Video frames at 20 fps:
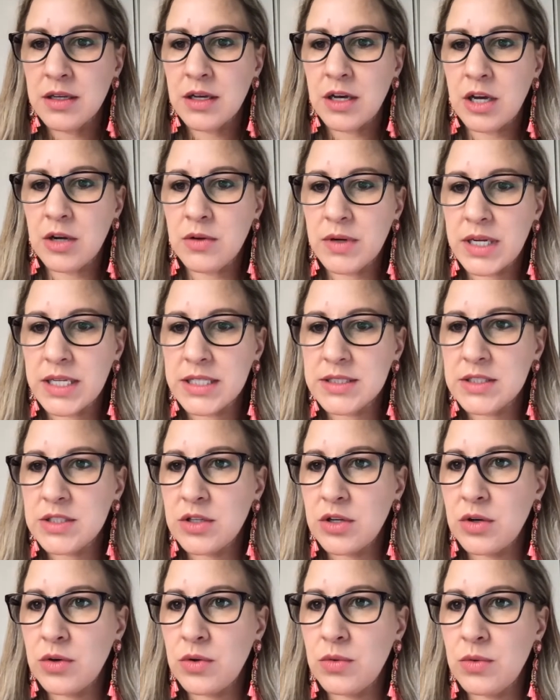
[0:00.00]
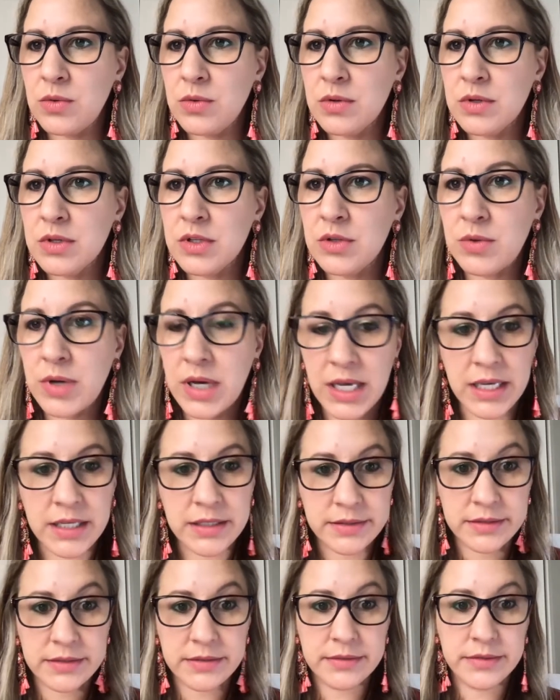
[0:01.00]
All right, so you
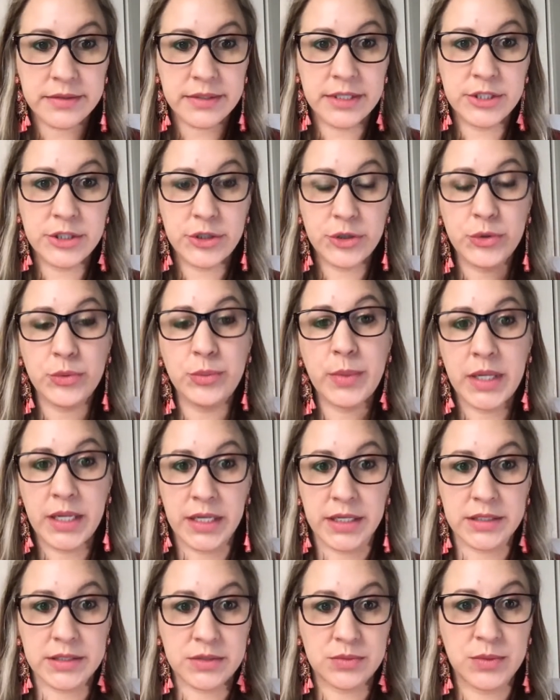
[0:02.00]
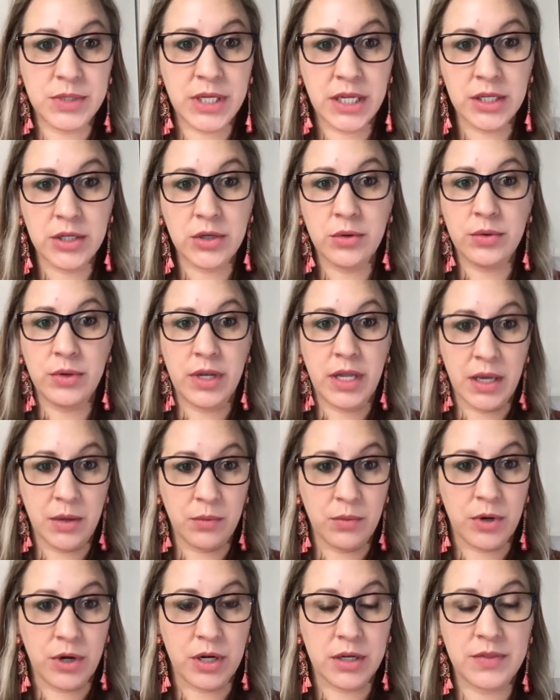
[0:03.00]
guys, in 2 minutes, we got to go
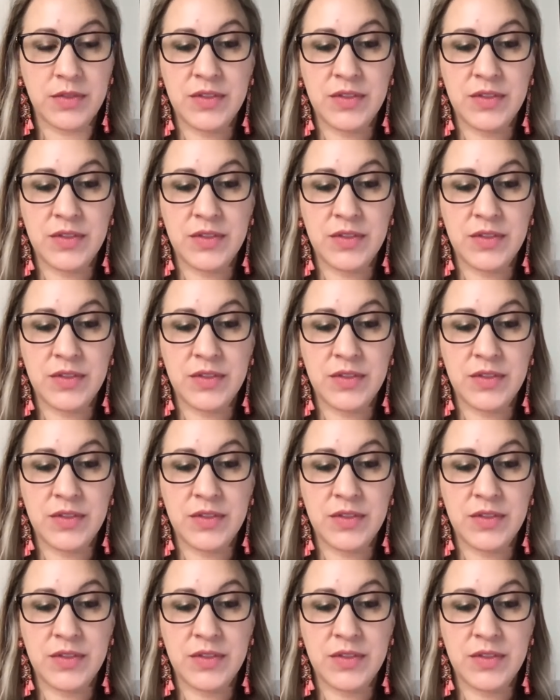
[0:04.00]
network.